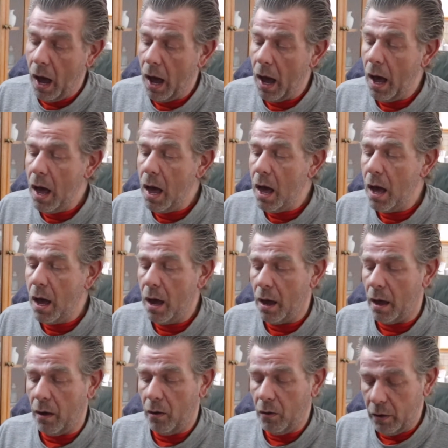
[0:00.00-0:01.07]

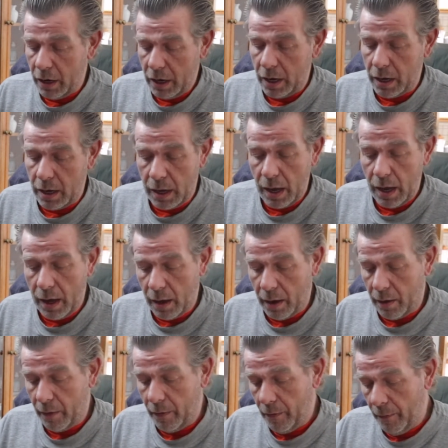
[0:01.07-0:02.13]
Ah, okay, yeah.
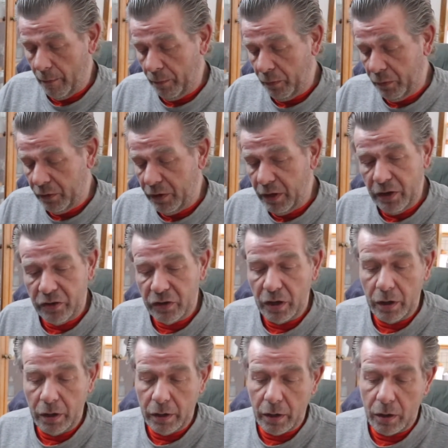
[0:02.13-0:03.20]
These
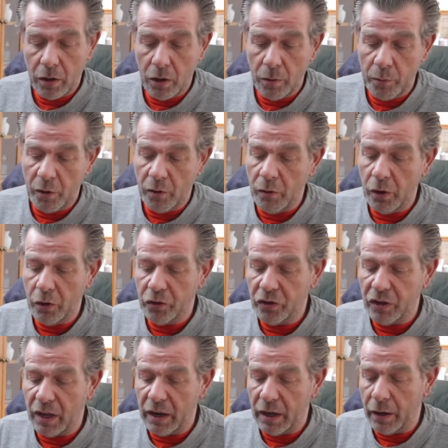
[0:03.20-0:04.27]
are the copper rods
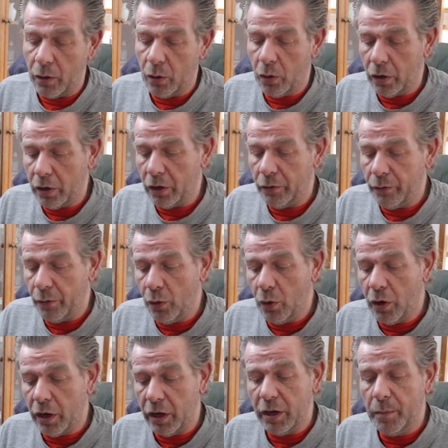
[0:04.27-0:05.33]
that I ordered
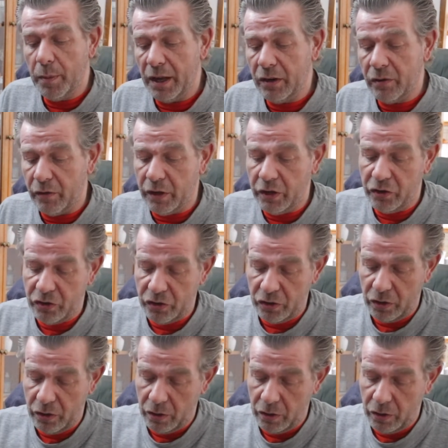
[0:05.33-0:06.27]
for the batteries.